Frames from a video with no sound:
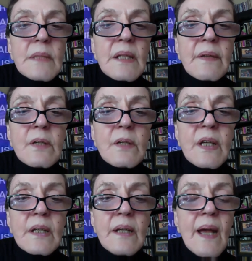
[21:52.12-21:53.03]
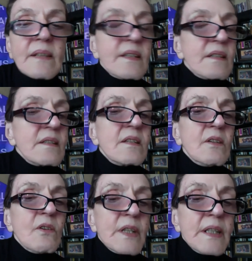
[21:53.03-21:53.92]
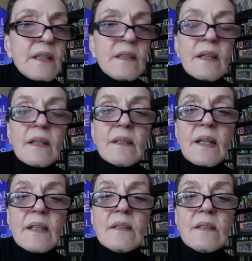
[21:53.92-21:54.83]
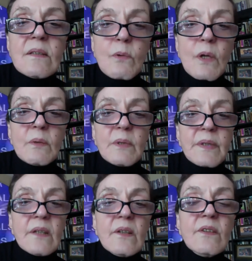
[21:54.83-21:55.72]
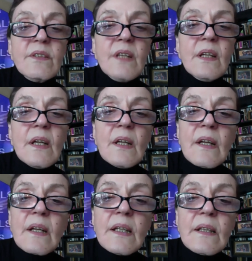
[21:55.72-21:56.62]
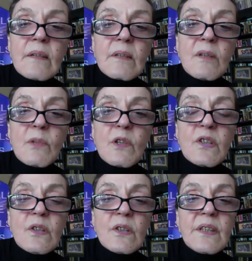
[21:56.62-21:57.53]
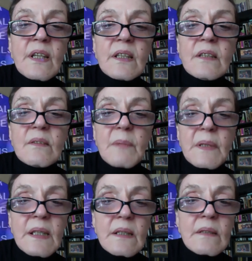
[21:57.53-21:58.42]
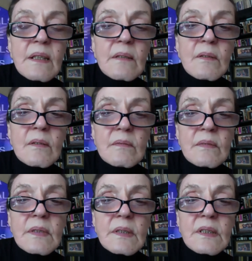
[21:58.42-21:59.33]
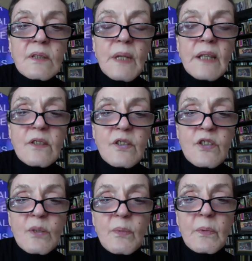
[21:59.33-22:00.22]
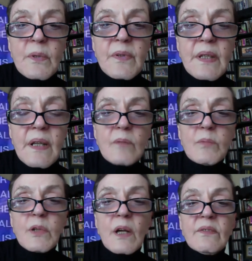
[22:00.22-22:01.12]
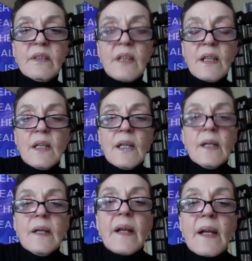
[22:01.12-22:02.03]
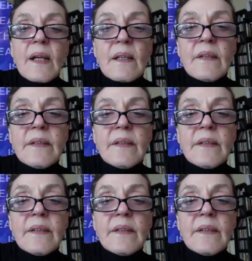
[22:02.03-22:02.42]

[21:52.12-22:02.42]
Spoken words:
you get access to going in at night to work with editors in a commercial site. It's a relationship with a nonprofit, and